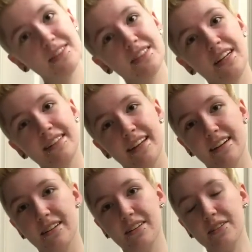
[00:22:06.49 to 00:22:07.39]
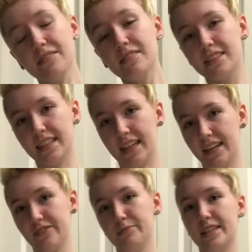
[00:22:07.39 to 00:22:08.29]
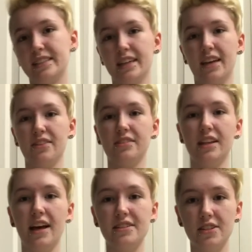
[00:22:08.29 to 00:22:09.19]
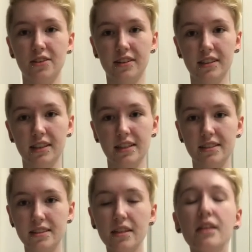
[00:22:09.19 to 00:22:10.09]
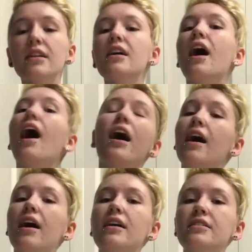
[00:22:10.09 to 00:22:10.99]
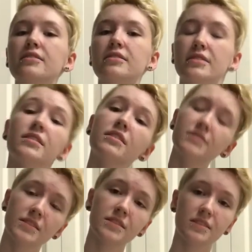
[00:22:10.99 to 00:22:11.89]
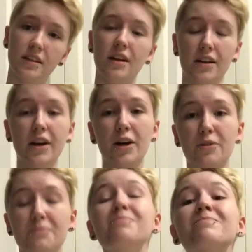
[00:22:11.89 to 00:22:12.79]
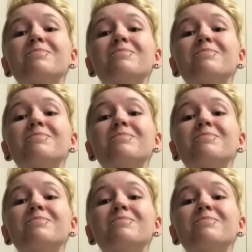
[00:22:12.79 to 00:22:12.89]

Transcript: one on there. Because I kind of mixed together the last two on the list. Ha ha! Oh.